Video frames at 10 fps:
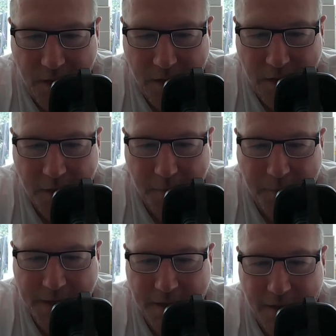
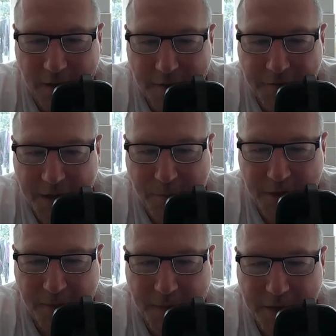Peter, if they
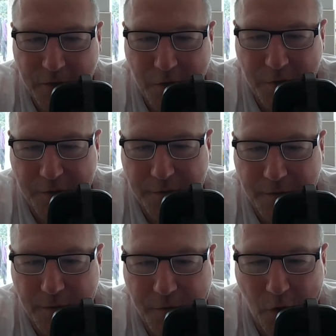bring Man U
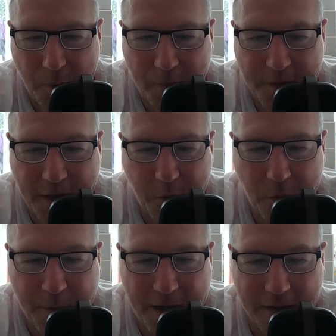form, they
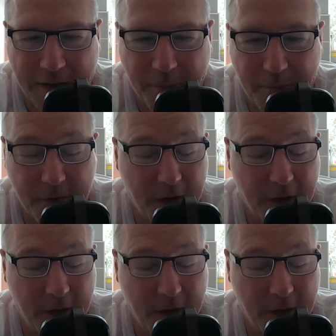will batter them.